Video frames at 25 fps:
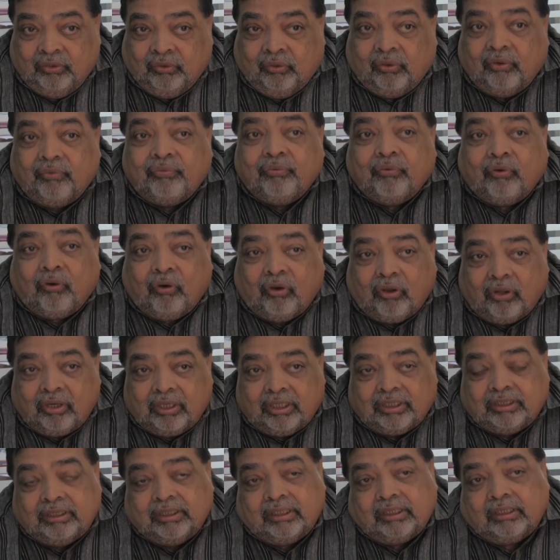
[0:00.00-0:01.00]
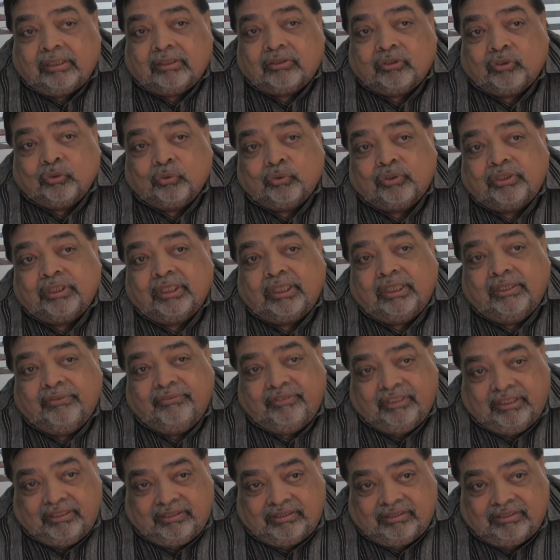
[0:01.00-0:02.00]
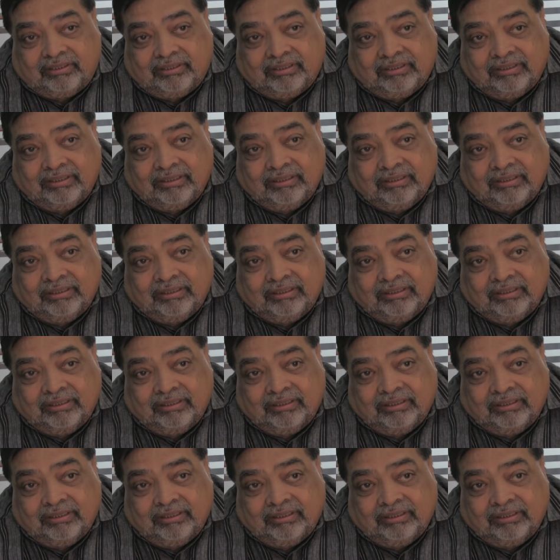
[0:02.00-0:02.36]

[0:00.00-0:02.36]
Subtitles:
of all other social evils.